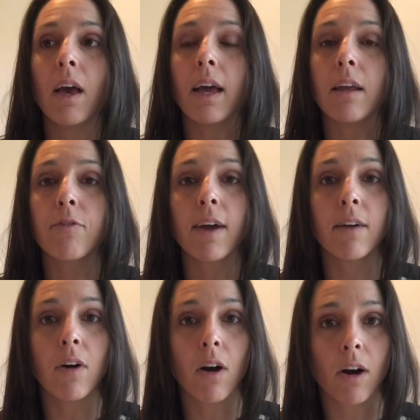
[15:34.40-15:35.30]
And if I have
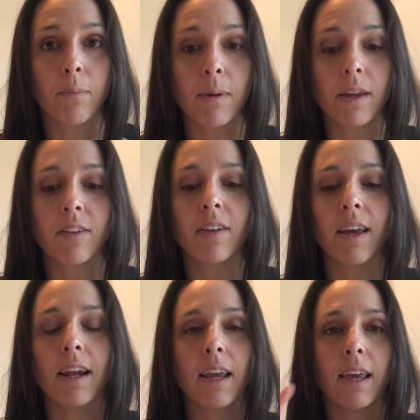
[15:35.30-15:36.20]
a heartbeat
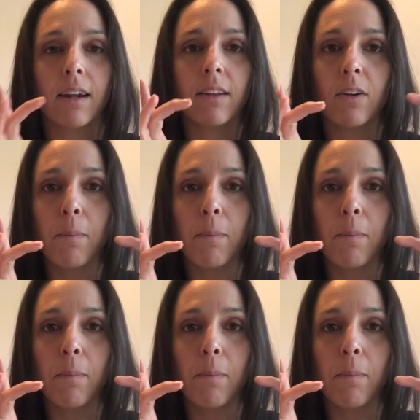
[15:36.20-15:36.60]
and I get a little